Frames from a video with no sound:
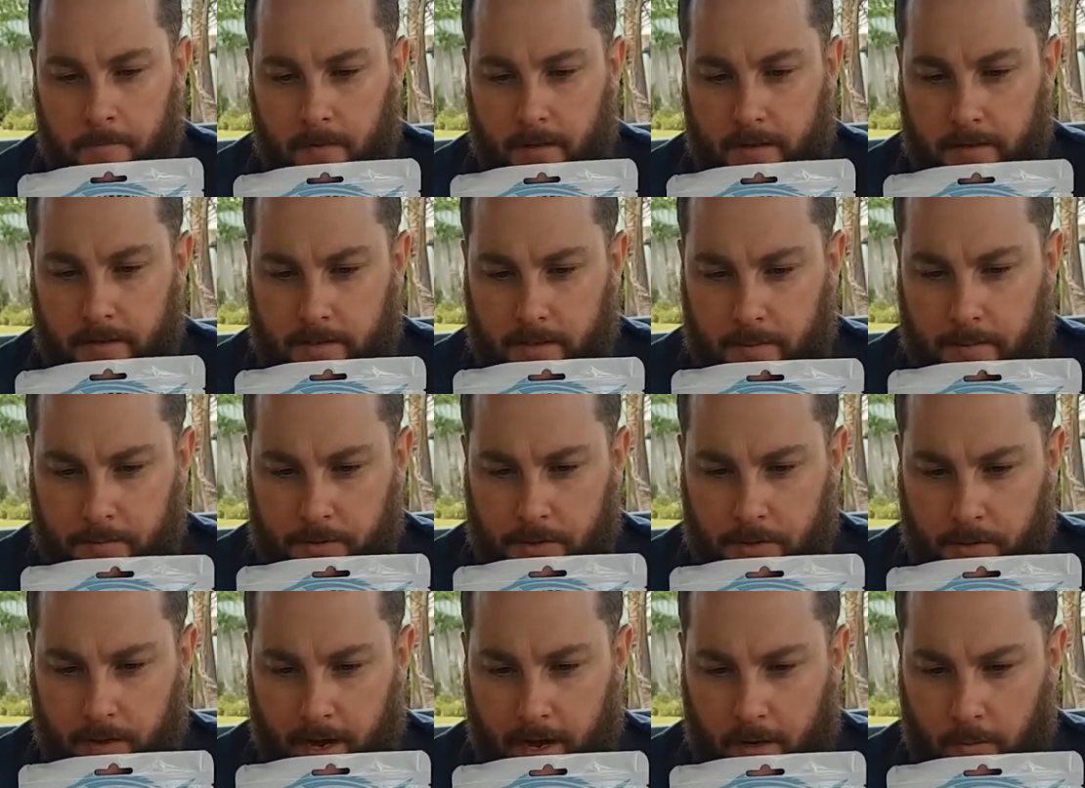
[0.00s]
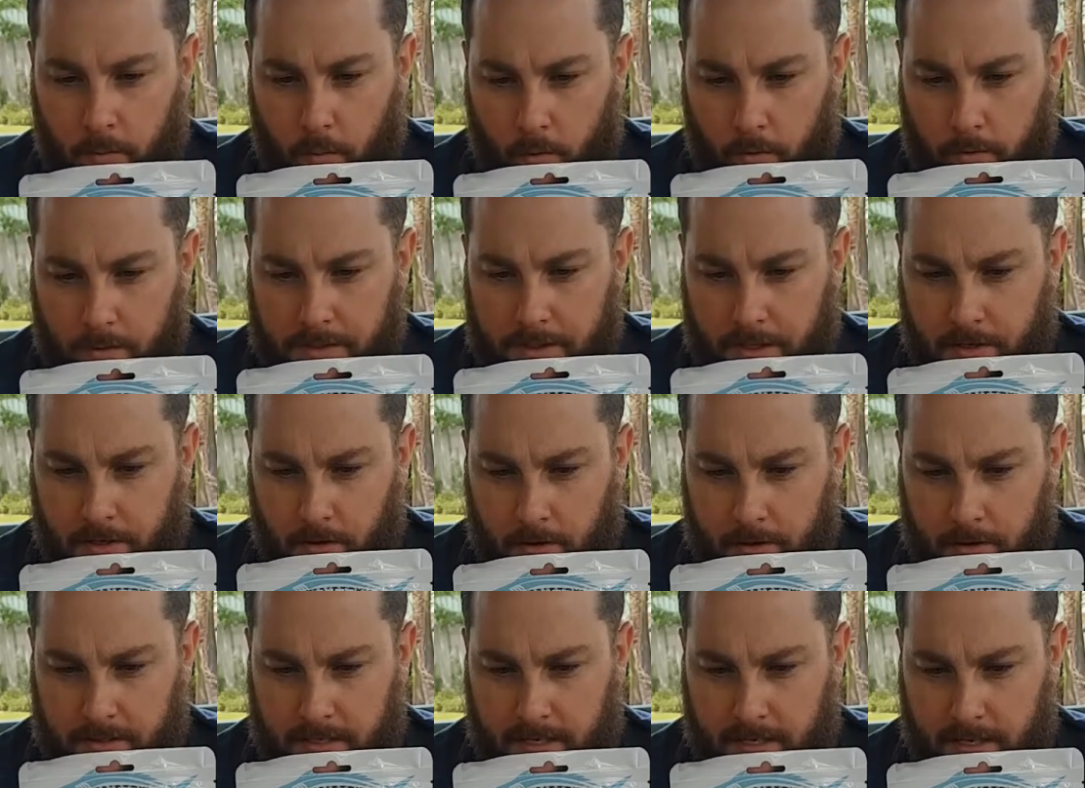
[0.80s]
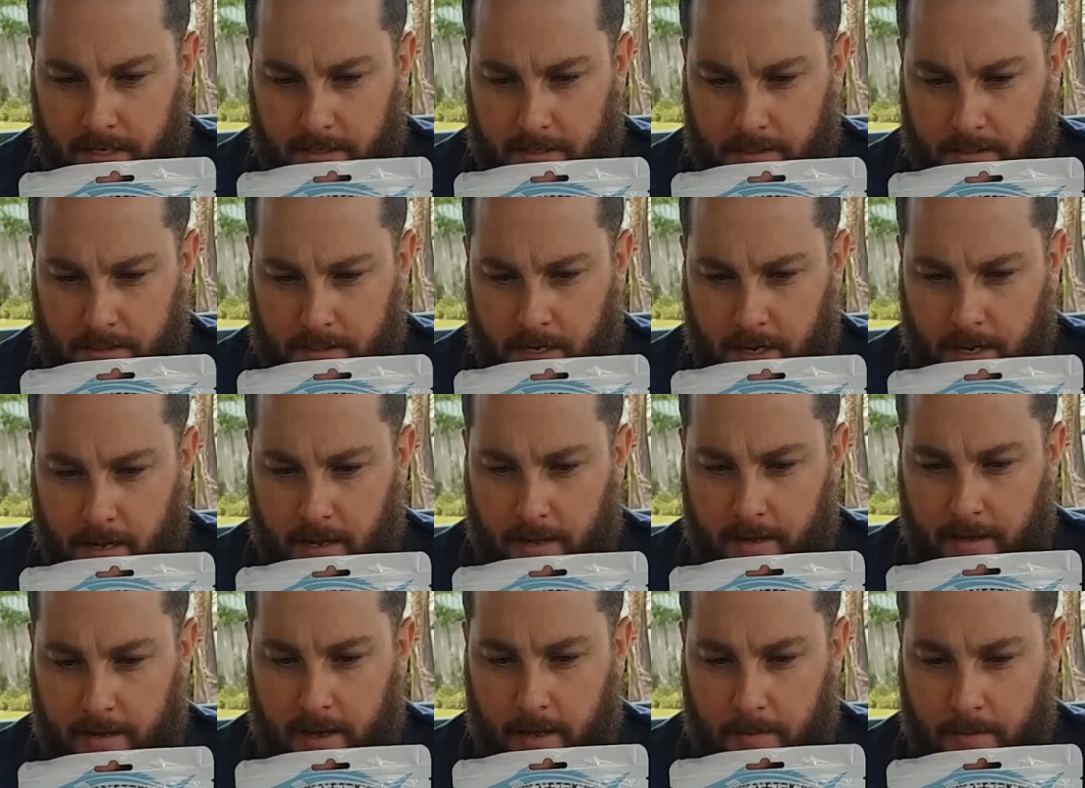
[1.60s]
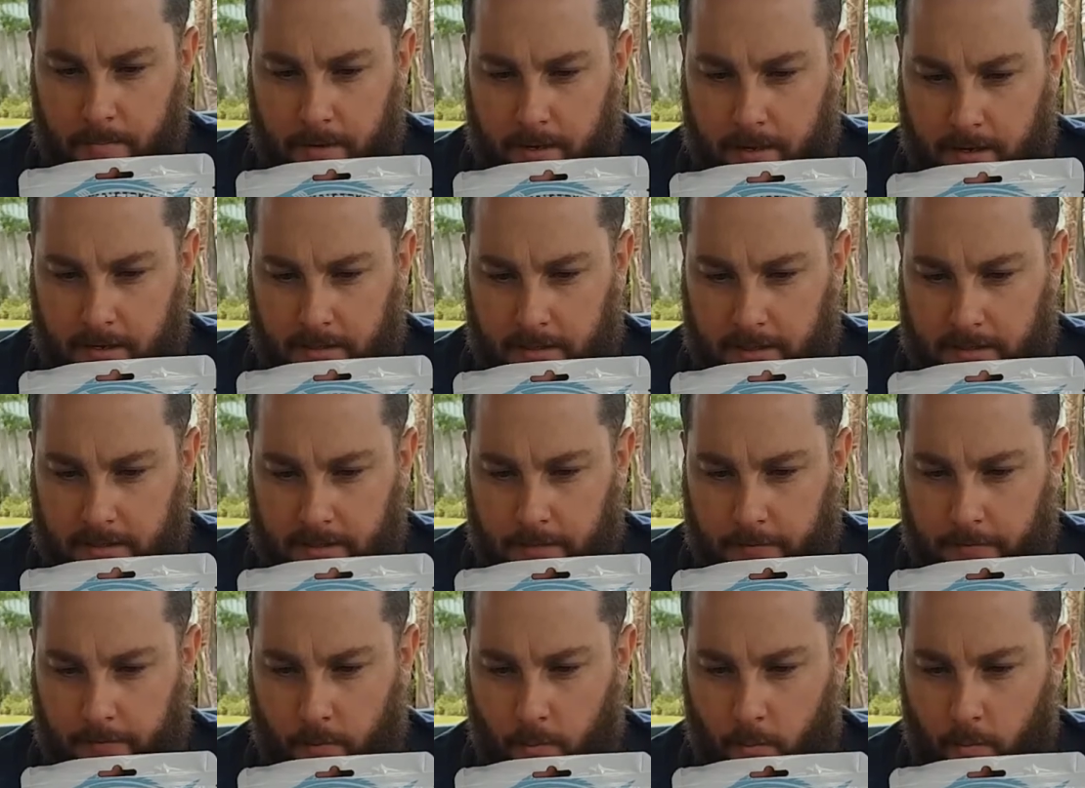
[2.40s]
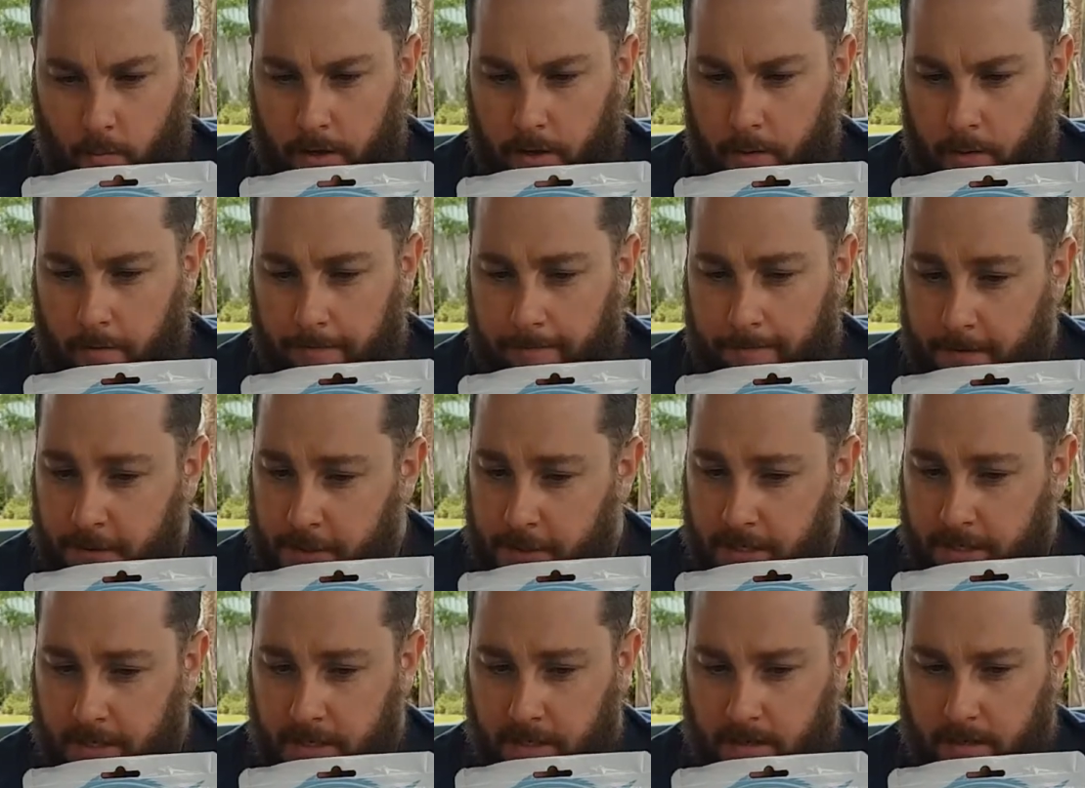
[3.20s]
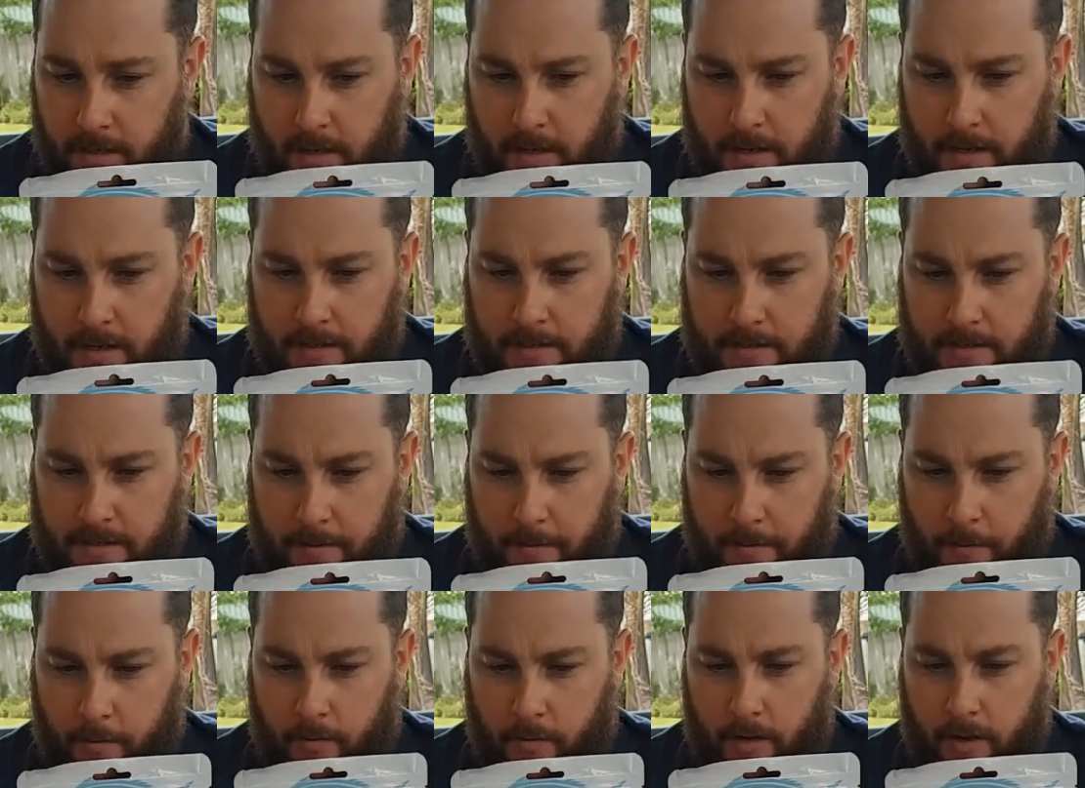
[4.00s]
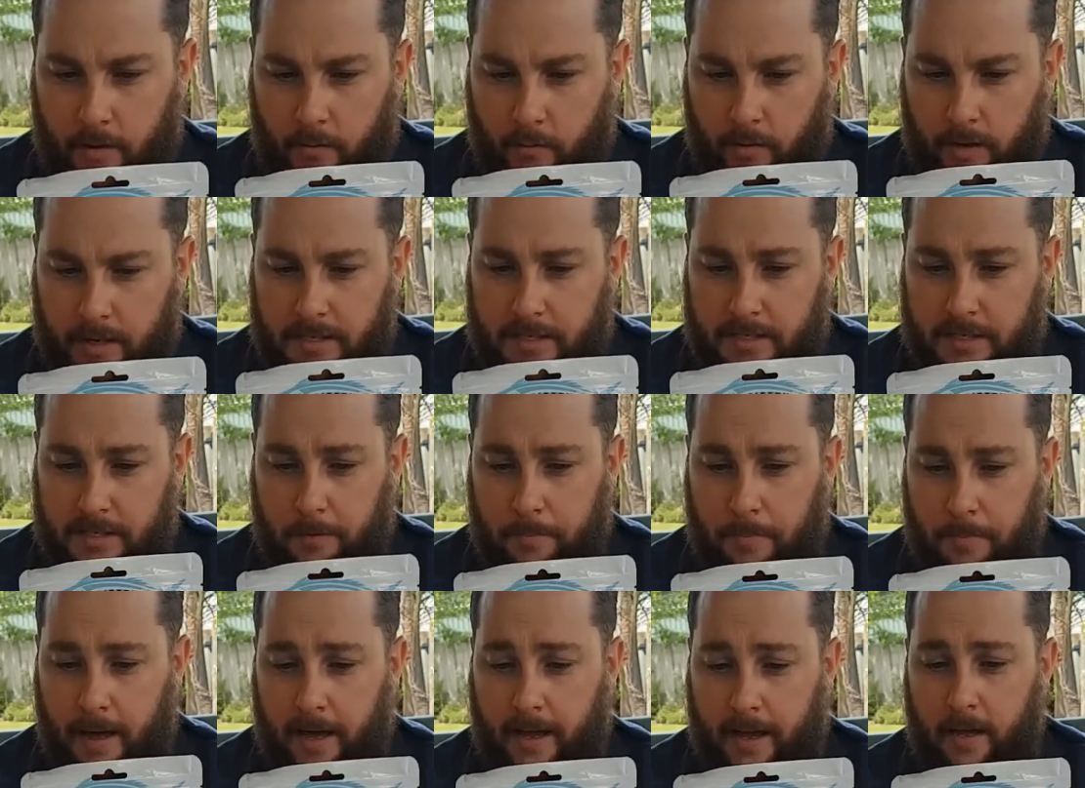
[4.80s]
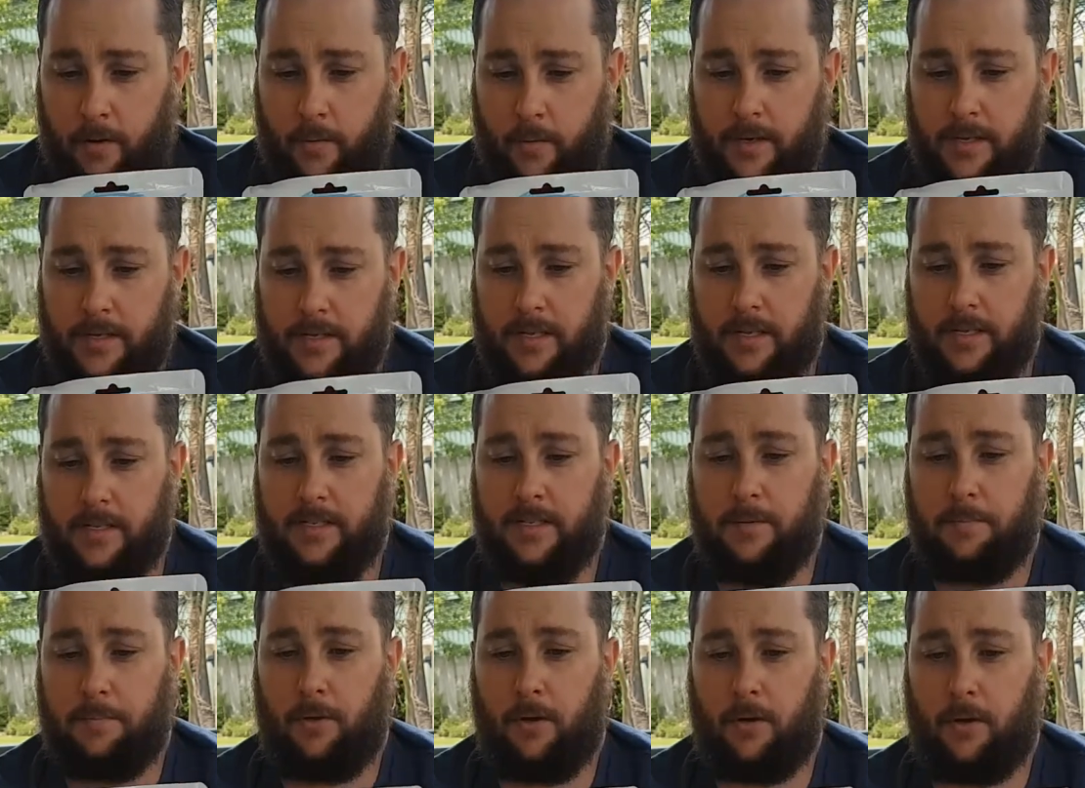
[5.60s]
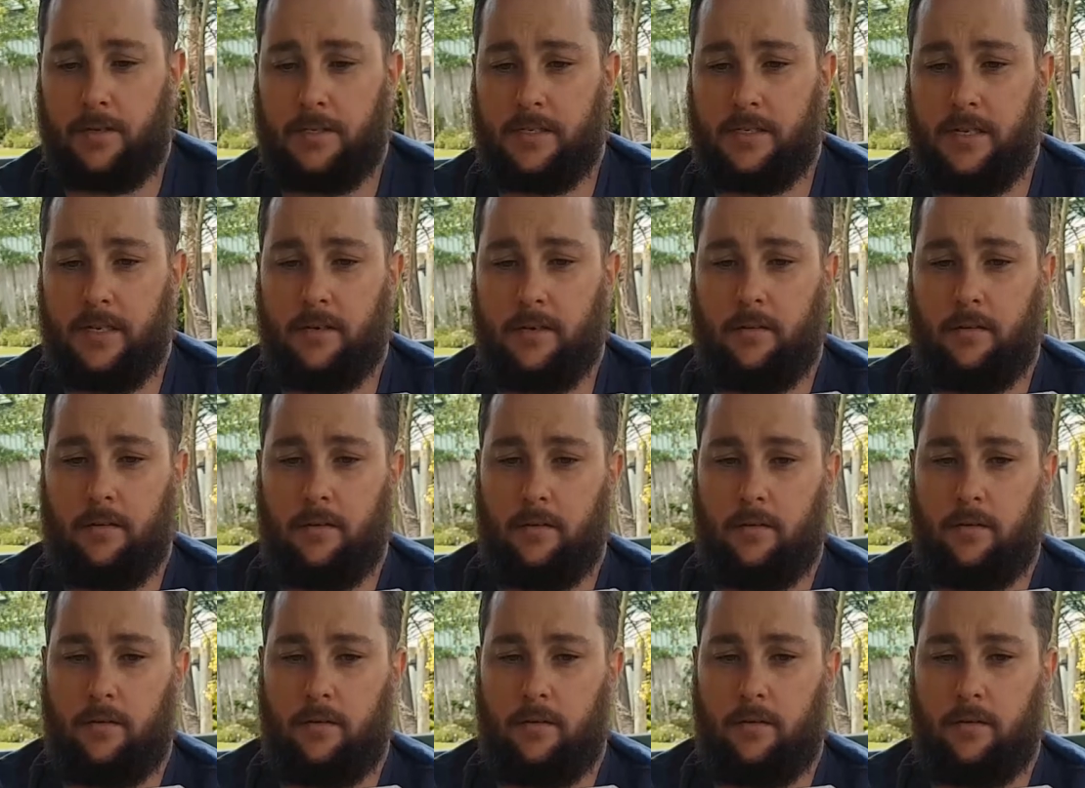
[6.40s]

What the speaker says: Step 2, add water to contents. Can be collected from where you are fishing. Step 3, reseal packet with Ziploc seal.